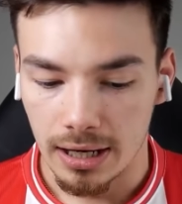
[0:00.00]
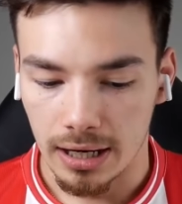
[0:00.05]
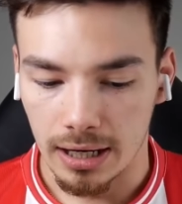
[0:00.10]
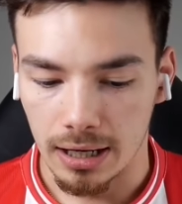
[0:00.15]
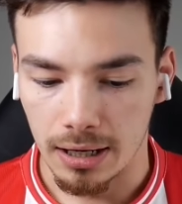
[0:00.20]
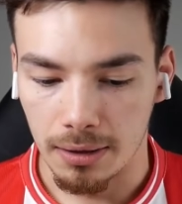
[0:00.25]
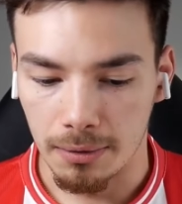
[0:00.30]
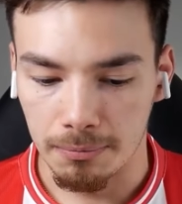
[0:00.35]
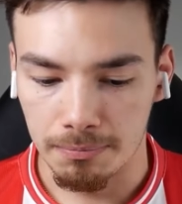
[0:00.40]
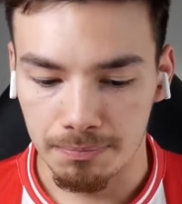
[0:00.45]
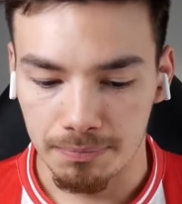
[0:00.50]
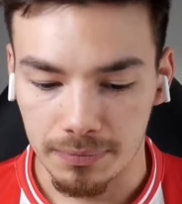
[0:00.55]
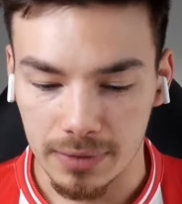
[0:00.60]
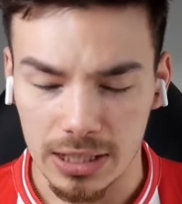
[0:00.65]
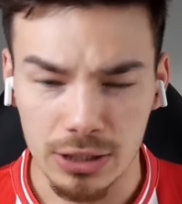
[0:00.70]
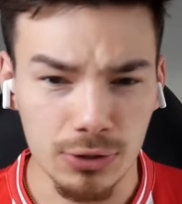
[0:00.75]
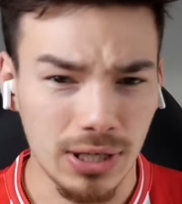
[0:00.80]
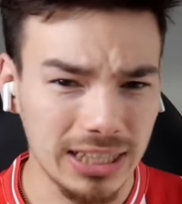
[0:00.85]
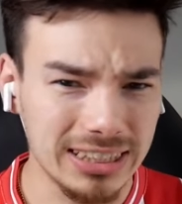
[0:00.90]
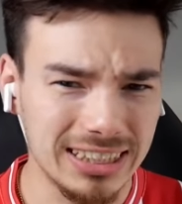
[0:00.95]
Um,
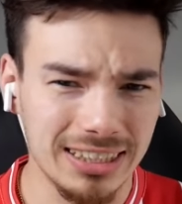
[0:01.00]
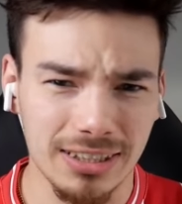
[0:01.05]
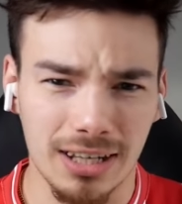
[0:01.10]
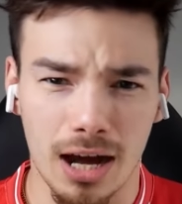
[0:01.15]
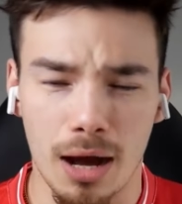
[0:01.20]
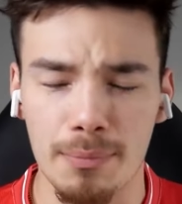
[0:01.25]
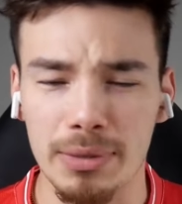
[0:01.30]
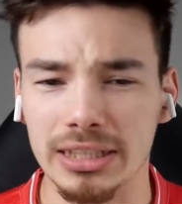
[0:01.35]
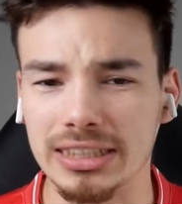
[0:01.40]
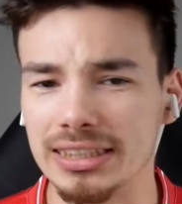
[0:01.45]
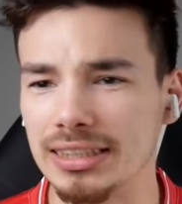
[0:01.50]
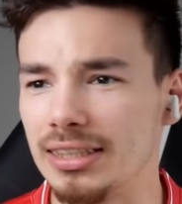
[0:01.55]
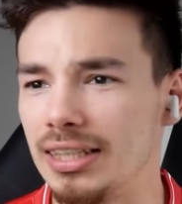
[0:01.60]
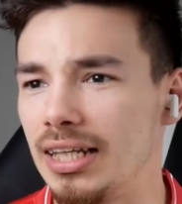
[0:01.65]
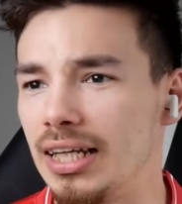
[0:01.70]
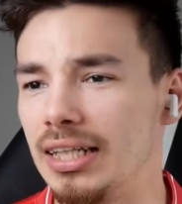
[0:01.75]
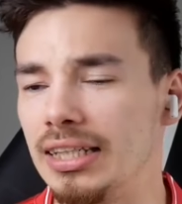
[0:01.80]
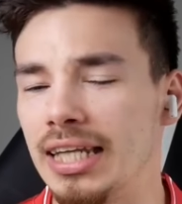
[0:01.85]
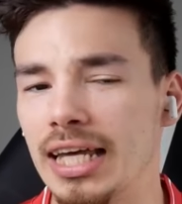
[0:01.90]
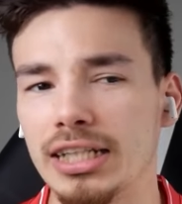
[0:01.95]
you guys in the comments,
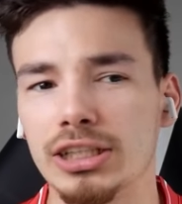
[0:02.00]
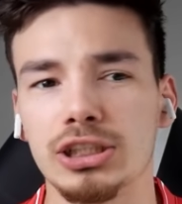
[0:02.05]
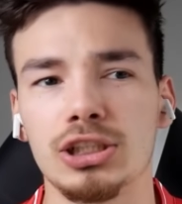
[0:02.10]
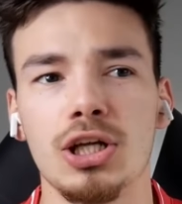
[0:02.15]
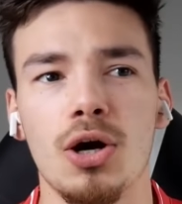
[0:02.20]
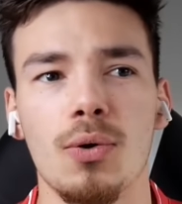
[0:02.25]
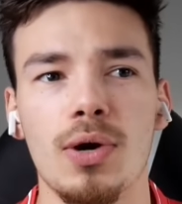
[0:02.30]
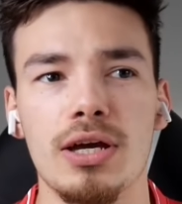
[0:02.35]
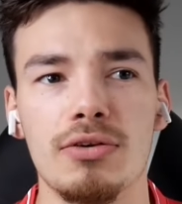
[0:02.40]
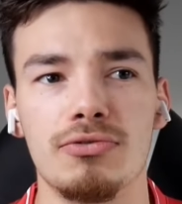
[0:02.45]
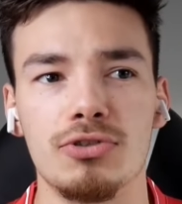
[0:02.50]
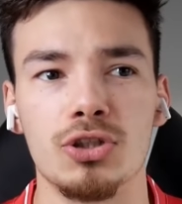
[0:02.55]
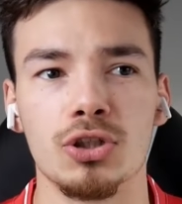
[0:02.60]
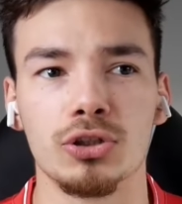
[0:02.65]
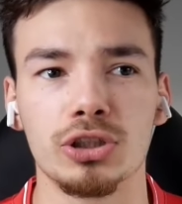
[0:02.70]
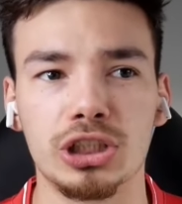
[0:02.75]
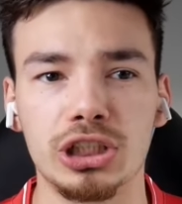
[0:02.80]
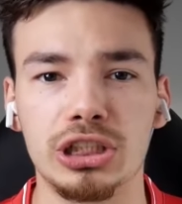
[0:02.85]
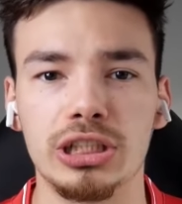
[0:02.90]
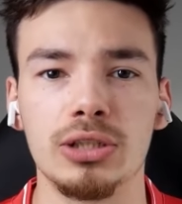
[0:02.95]
let us know if
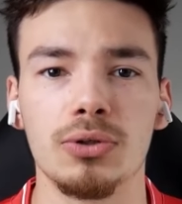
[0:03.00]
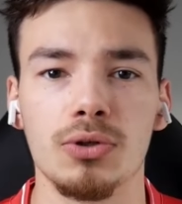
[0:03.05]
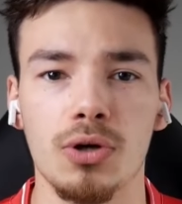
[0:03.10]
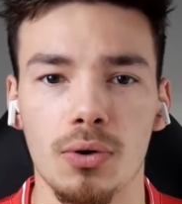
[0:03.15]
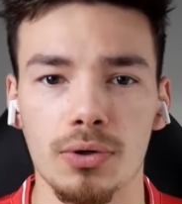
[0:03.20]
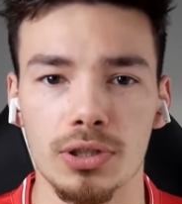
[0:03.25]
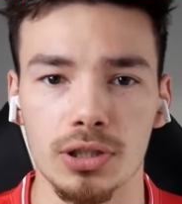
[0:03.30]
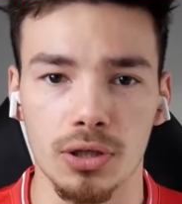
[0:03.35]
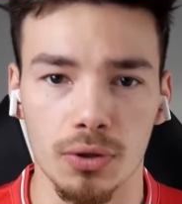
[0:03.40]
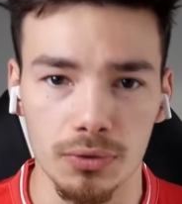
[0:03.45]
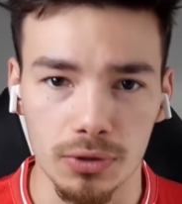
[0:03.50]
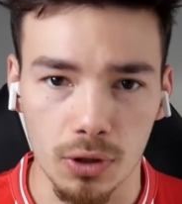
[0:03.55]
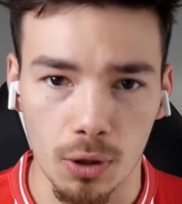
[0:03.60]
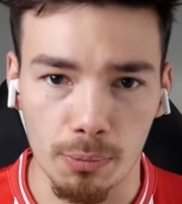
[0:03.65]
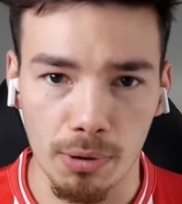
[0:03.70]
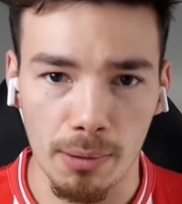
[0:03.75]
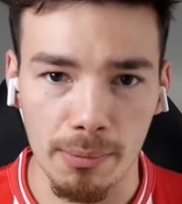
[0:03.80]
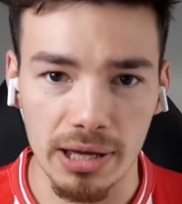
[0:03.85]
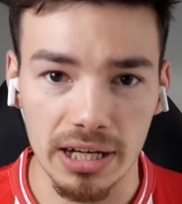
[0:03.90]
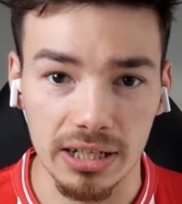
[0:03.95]
you're still going to go to the
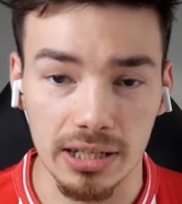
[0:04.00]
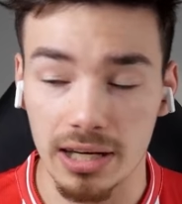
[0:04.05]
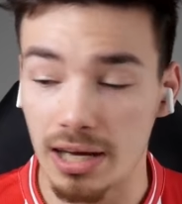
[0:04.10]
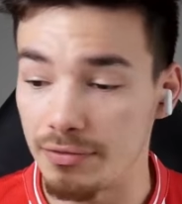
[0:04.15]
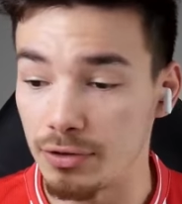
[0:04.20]
Copa America.